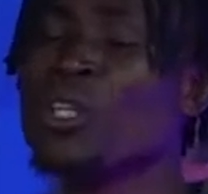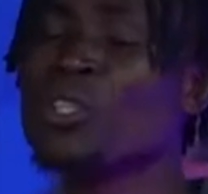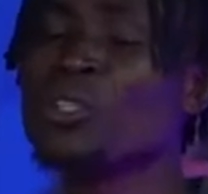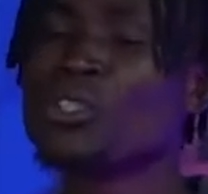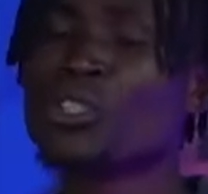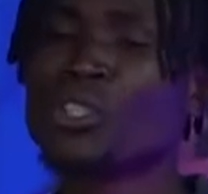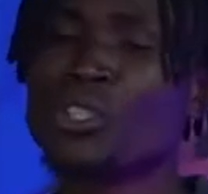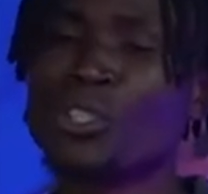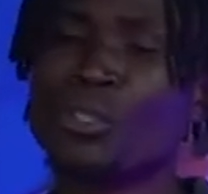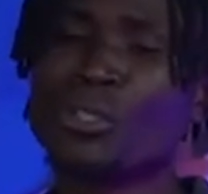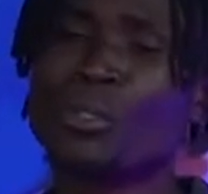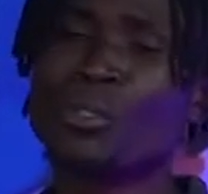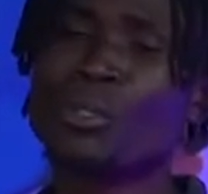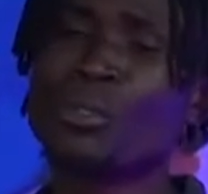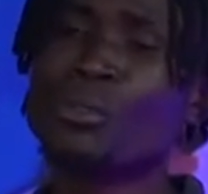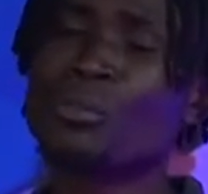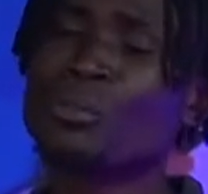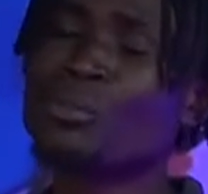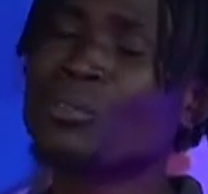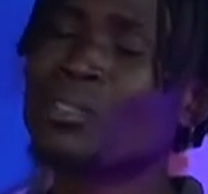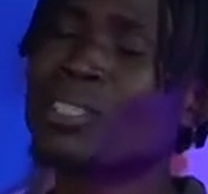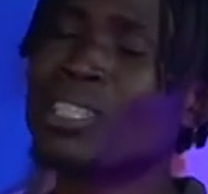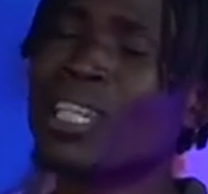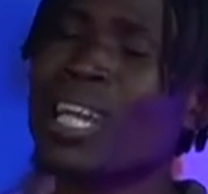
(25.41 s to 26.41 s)

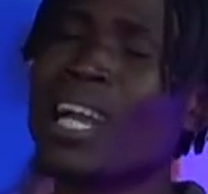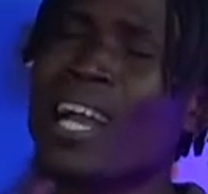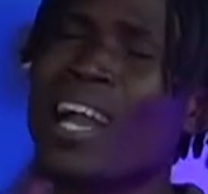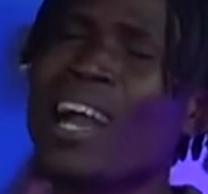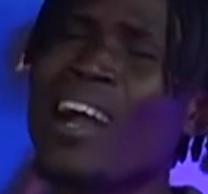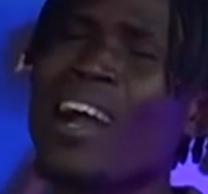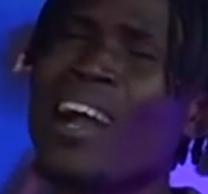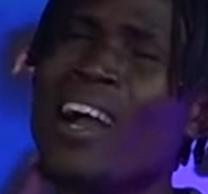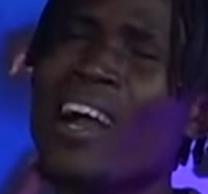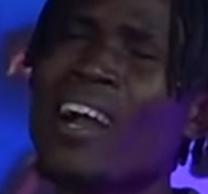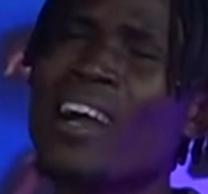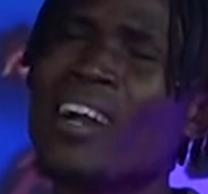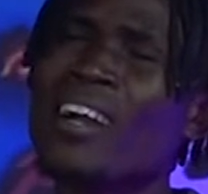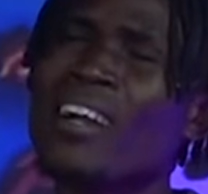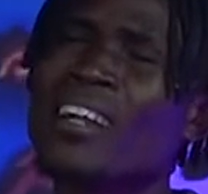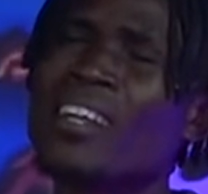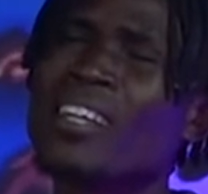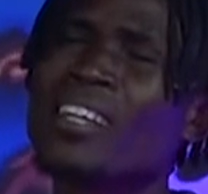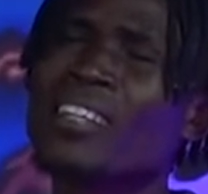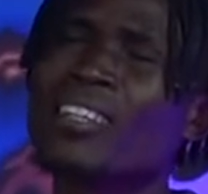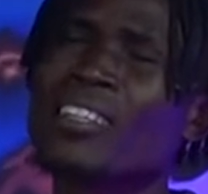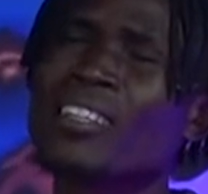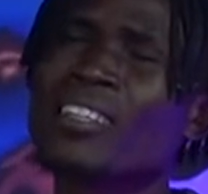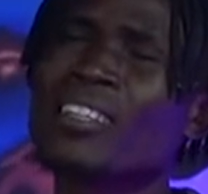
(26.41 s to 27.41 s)

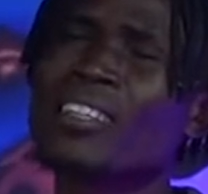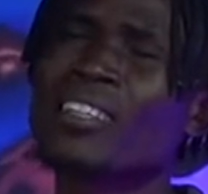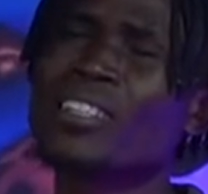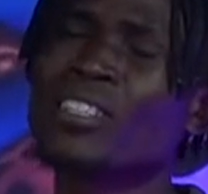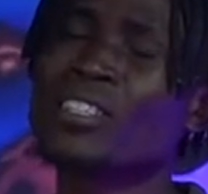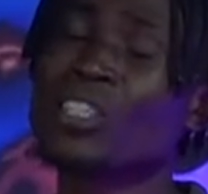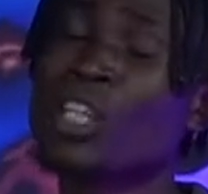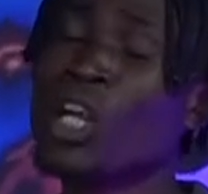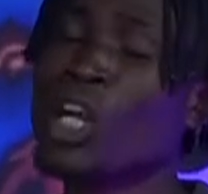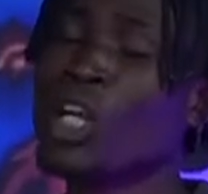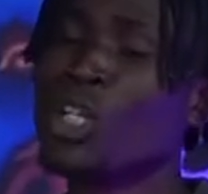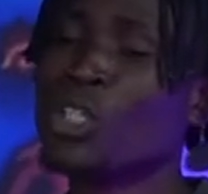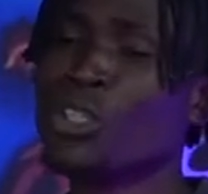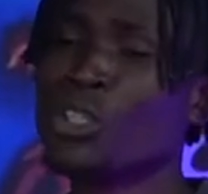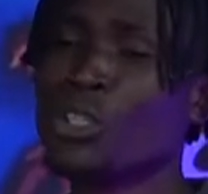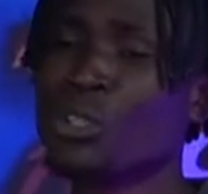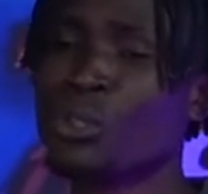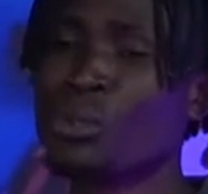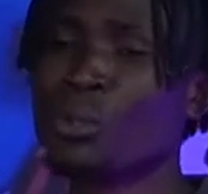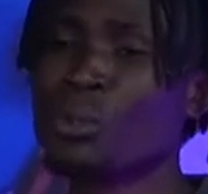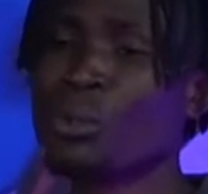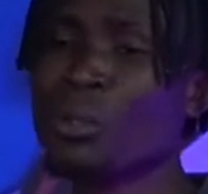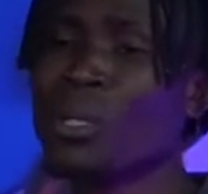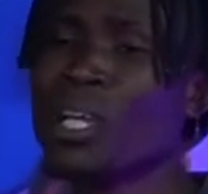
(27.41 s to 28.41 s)
Tonight,
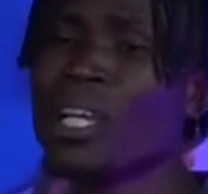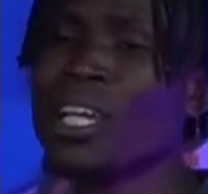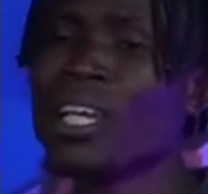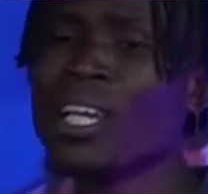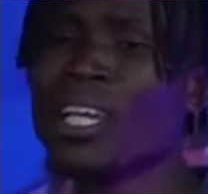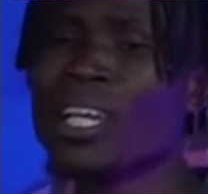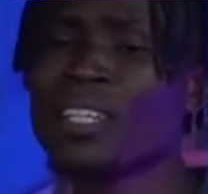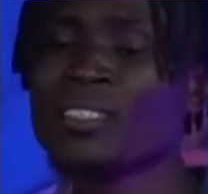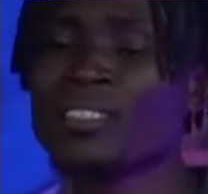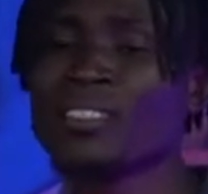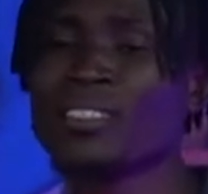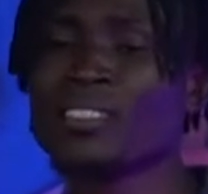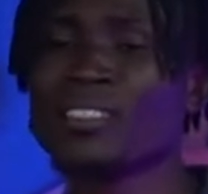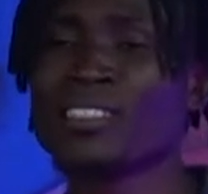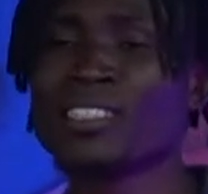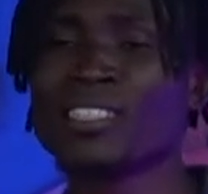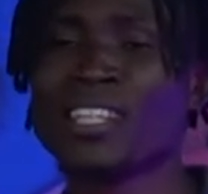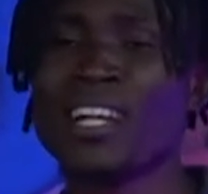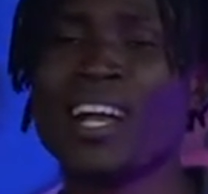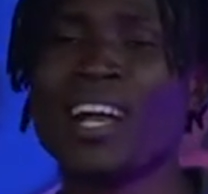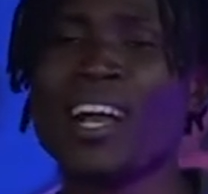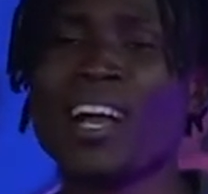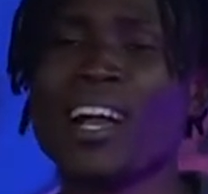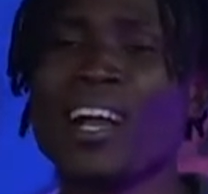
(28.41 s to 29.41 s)
you and
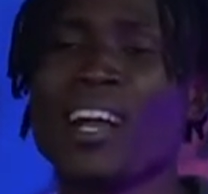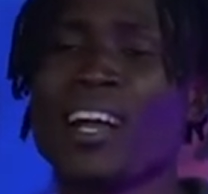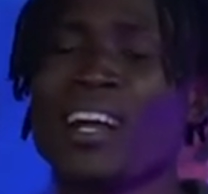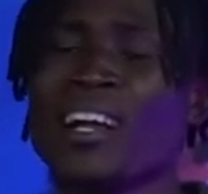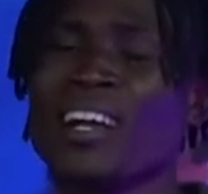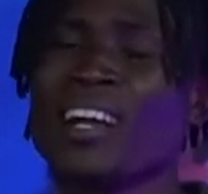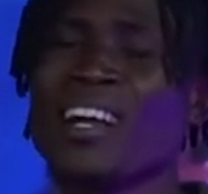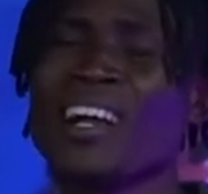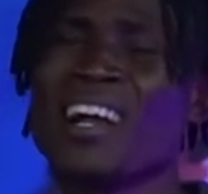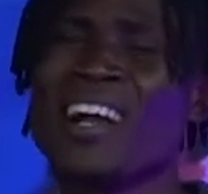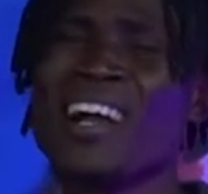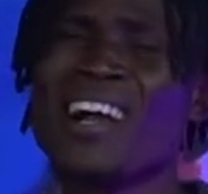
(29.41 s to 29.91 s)
I,